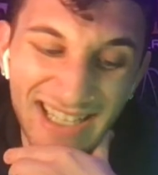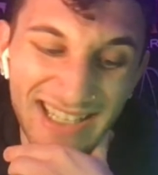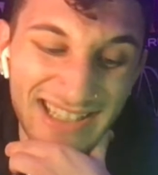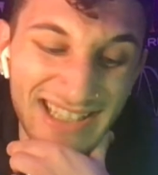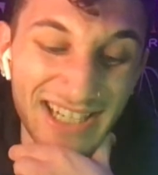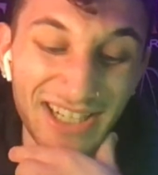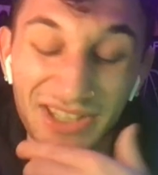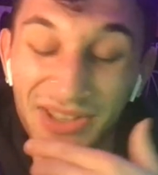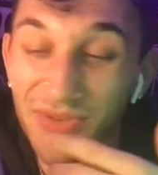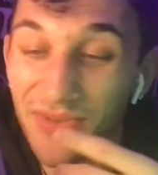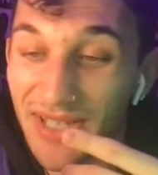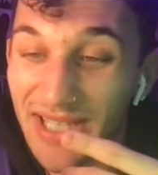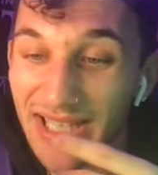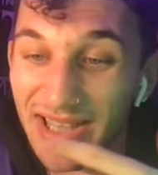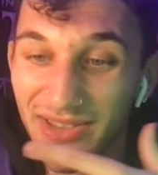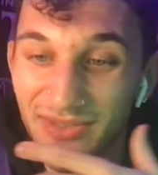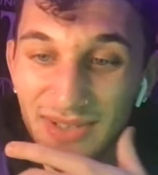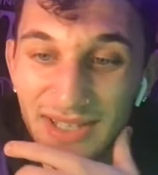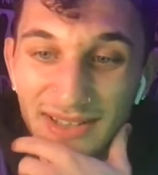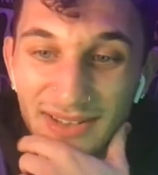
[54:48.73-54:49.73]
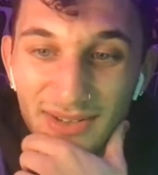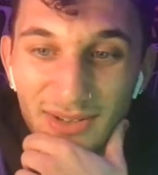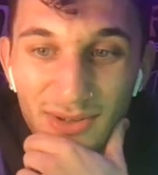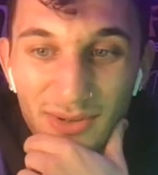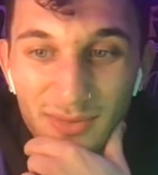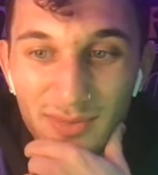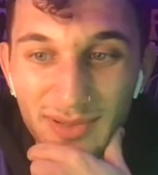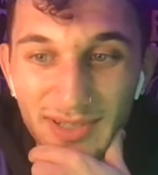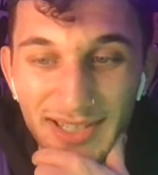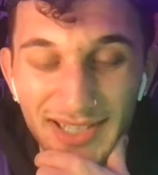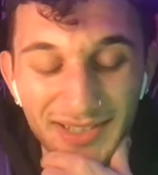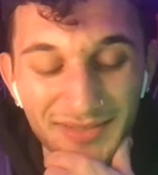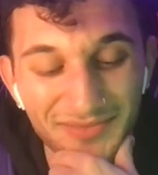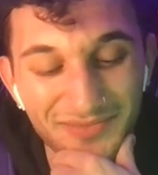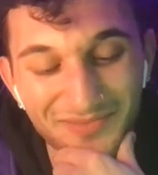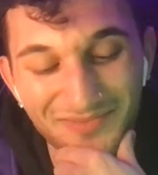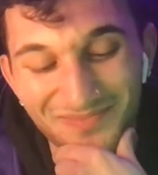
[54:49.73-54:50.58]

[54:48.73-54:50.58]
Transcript: they're 3-3 too, but